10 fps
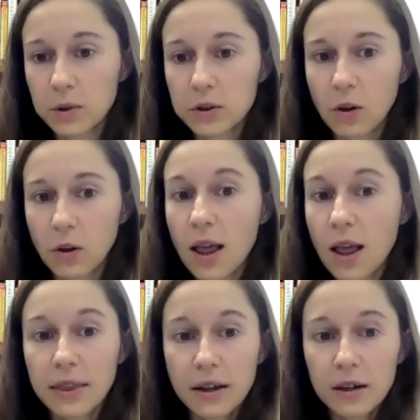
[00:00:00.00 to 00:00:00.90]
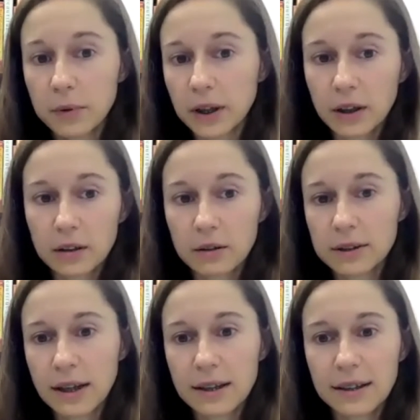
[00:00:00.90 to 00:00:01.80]
So they're bringing
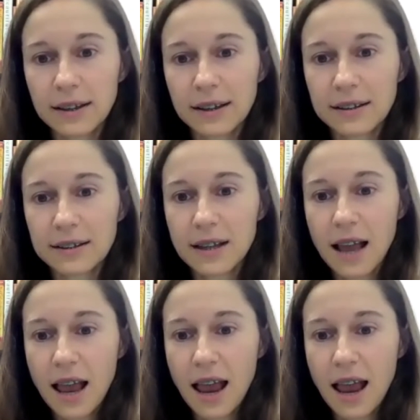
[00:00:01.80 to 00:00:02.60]
those ideas